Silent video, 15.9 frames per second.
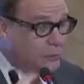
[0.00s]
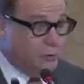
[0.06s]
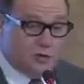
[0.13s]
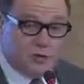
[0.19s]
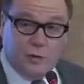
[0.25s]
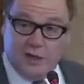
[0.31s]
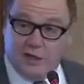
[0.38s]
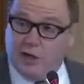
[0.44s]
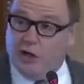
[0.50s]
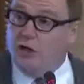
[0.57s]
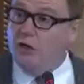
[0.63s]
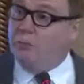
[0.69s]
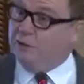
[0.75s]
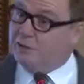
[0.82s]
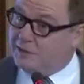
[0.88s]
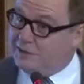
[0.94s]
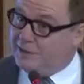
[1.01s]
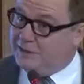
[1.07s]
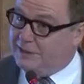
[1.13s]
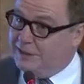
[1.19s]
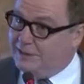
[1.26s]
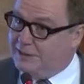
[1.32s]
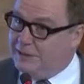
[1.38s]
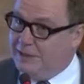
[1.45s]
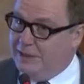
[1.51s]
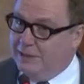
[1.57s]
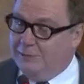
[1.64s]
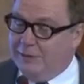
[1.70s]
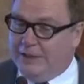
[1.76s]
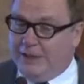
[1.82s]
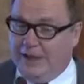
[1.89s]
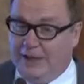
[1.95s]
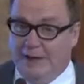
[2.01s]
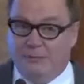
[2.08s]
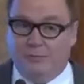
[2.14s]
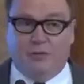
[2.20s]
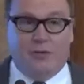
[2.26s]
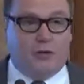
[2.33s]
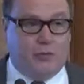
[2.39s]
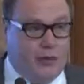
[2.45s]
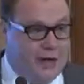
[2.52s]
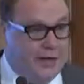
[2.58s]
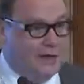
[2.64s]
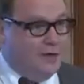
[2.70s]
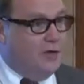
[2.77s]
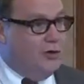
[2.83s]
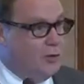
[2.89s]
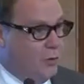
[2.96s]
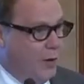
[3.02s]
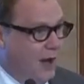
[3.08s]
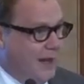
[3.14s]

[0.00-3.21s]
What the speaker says: course, when global cities became the great new